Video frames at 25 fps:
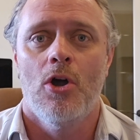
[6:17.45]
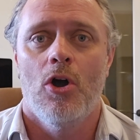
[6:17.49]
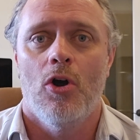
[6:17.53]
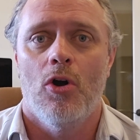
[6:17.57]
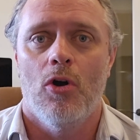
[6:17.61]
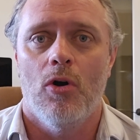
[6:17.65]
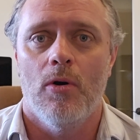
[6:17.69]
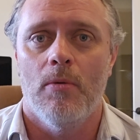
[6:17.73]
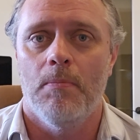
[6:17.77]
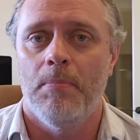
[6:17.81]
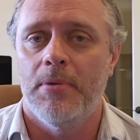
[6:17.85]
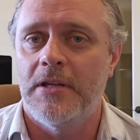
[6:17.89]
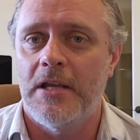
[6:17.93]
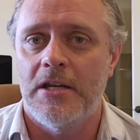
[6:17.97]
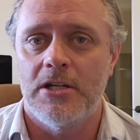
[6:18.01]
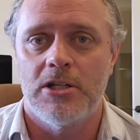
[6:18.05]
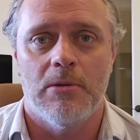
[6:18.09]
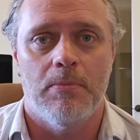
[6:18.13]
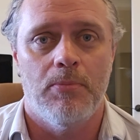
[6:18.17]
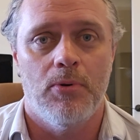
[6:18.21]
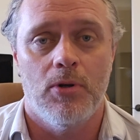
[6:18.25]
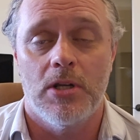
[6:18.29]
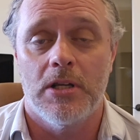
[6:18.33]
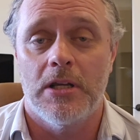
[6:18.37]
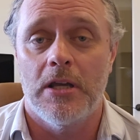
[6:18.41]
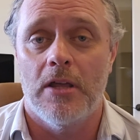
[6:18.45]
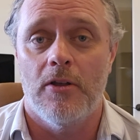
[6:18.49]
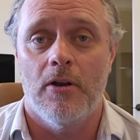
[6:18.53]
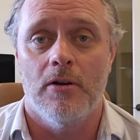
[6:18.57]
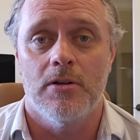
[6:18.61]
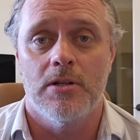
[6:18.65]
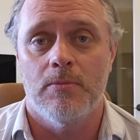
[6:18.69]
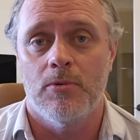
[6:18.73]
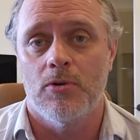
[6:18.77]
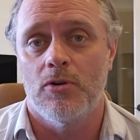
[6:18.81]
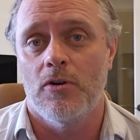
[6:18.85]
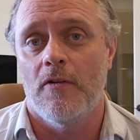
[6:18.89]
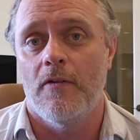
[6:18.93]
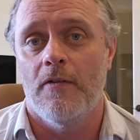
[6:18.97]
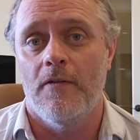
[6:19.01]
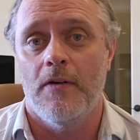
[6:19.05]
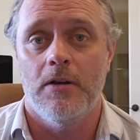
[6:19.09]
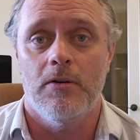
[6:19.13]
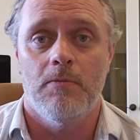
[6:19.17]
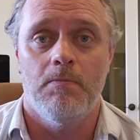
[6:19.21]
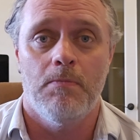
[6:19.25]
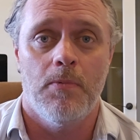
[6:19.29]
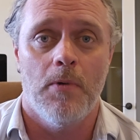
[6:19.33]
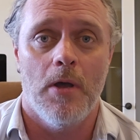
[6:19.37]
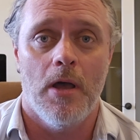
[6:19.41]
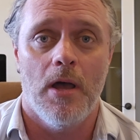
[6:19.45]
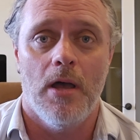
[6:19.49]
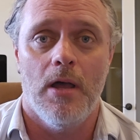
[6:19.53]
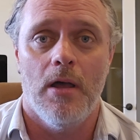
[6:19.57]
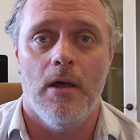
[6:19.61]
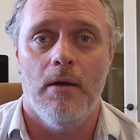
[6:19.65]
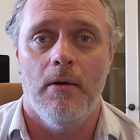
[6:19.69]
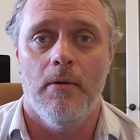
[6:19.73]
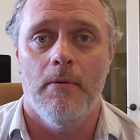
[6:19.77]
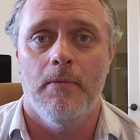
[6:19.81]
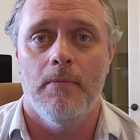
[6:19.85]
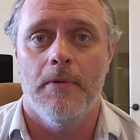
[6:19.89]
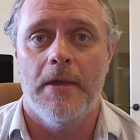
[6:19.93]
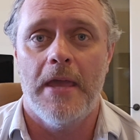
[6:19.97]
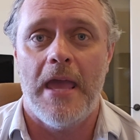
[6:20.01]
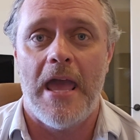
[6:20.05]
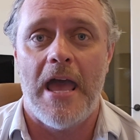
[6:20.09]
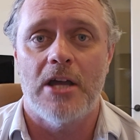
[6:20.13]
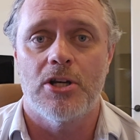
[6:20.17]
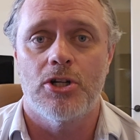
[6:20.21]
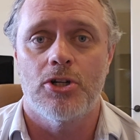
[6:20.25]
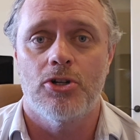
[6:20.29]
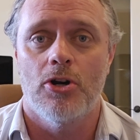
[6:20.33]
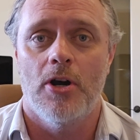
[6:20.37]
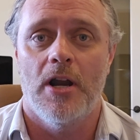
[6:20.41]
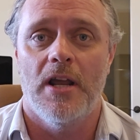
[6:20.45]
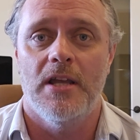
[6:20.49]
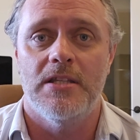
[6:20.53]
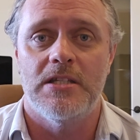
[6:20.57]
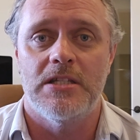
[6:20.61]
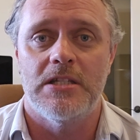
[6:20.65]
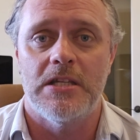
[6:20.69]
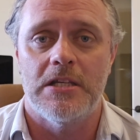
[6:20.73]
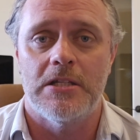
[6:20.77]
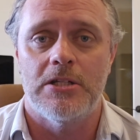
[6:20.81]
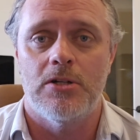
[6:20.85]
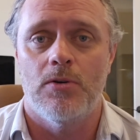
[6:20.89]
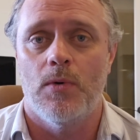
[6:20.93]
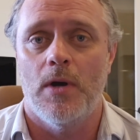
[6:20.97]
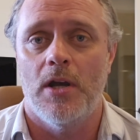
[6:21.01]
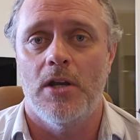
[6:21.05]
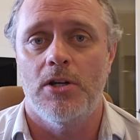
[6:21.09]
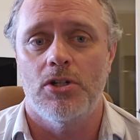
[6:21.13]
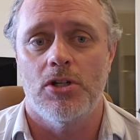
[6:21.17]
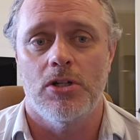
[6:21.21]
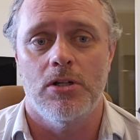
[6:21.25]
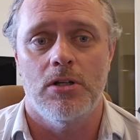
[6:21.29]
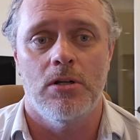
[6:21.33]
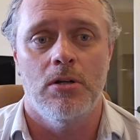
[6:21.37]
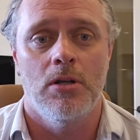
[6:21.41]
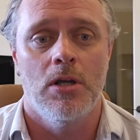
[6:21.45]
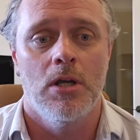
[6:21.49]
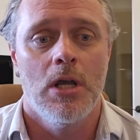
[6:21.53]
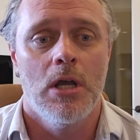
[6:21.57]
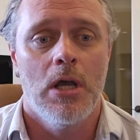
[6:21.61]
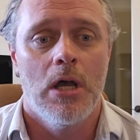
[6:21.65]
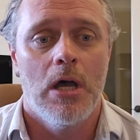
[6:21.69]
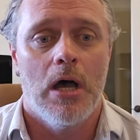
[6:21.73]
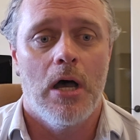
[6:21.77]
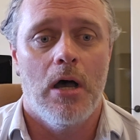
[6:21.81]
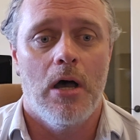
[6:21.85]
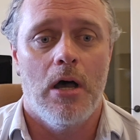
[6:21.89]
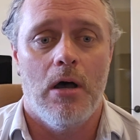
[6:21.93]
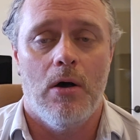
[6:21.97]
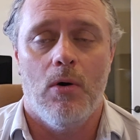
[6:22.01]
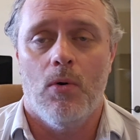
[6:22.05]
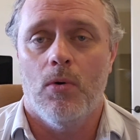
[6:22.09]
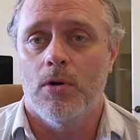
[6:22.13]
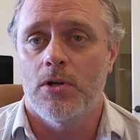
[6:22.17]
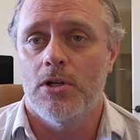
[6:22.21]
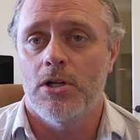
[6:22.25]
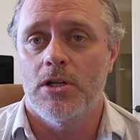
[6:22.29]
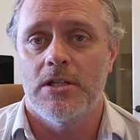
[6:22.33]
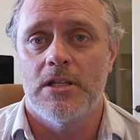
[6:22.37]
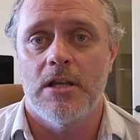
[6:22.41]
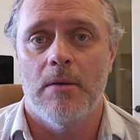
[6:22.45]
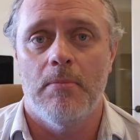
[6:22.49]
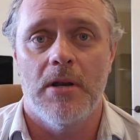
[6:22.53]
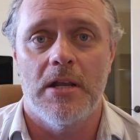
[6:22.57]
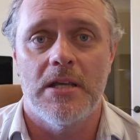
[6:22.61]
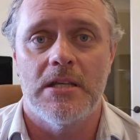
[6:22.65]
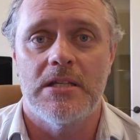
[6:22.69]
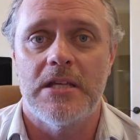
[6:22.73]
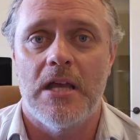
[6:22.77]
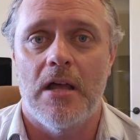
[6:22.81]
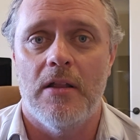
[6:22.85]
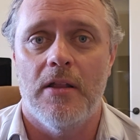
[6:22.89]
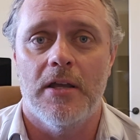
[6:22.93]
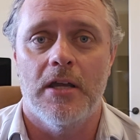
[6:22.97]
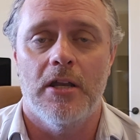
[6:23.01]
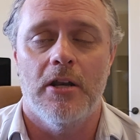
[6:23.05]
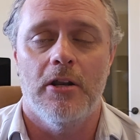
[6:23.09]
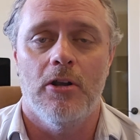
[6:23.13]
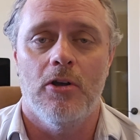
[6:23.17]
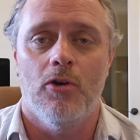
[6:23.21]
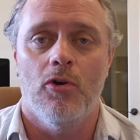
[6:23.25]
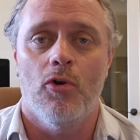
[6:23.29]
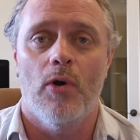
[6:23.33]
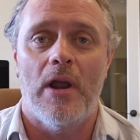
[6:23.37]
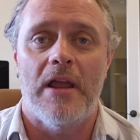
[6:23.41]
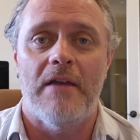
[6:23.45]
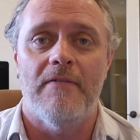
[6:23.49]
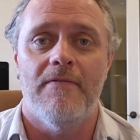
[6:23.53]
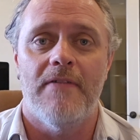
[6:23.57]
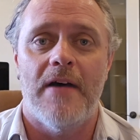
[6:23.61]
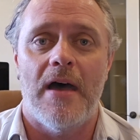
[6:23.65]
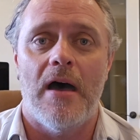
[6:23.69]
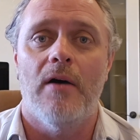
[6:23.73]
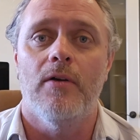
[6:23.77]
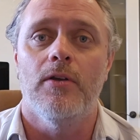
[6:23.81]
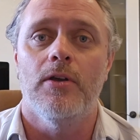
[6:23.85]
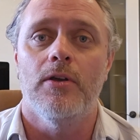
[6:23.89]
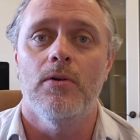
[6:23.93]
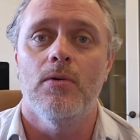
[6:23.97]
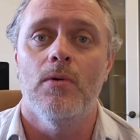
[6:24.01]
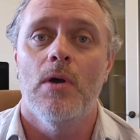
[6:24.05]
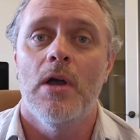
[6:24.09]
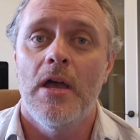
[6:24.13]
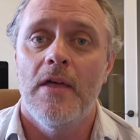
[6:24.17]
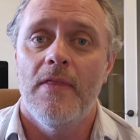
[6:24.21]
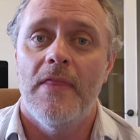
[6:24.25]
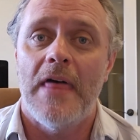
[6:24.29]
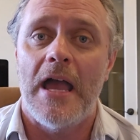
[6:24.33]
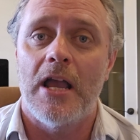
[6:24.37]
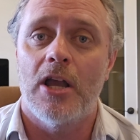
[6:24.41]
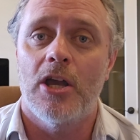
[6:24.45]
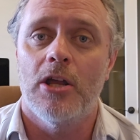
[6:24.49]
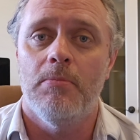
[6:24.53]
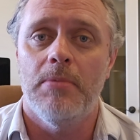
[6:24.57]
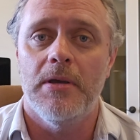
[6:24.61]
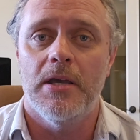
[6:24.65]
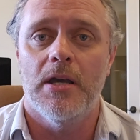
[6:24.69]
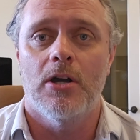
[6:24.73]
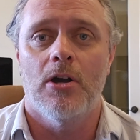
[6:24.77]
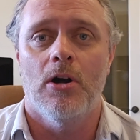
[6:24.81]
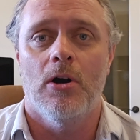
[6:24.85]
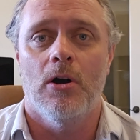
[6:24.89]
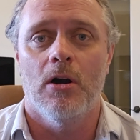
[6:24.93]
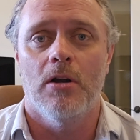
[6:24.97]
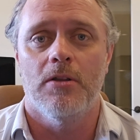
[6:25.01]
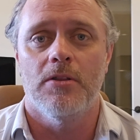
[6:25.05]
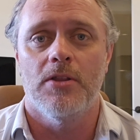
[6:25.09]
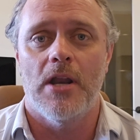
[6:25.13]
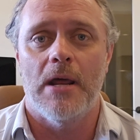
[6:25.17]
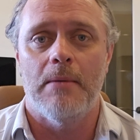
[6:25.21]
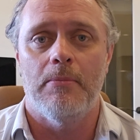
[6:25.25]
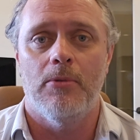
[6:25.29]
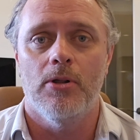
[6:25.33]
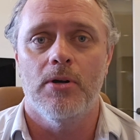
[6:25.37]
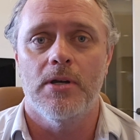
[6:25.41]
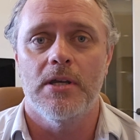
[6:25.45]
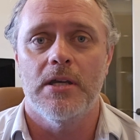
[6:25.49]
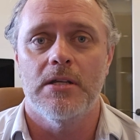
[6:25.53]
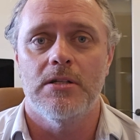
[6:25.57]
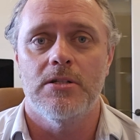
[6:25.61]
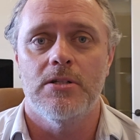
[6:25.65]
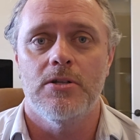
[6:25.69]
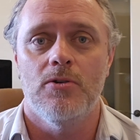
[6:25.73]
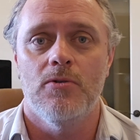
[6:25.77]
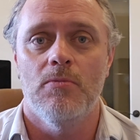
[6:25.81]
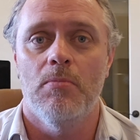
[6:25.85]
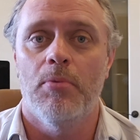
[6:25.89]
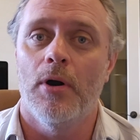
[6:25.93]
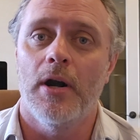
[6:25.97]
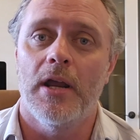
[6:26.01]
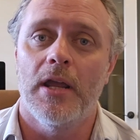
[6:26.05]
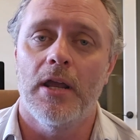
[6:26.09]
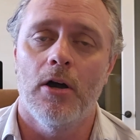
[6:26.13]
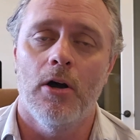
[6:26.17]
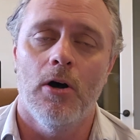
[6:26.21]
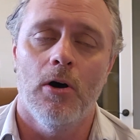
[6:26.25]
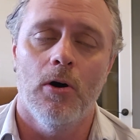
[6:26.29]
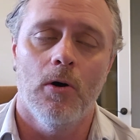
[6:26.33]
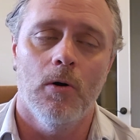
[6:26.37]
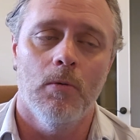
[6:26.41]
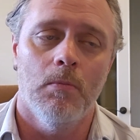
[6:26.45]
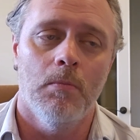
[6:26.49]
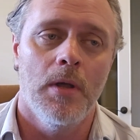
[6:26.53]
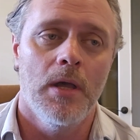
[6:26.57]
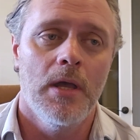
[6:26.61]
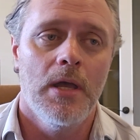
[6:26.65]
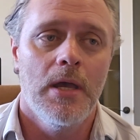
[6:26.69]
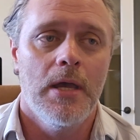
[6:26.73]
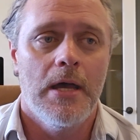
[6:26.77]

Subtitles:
or potentially put together some sort of a cash trade situation, or just somebody selling it at a great value, that could be a card that I'm looking to bring home.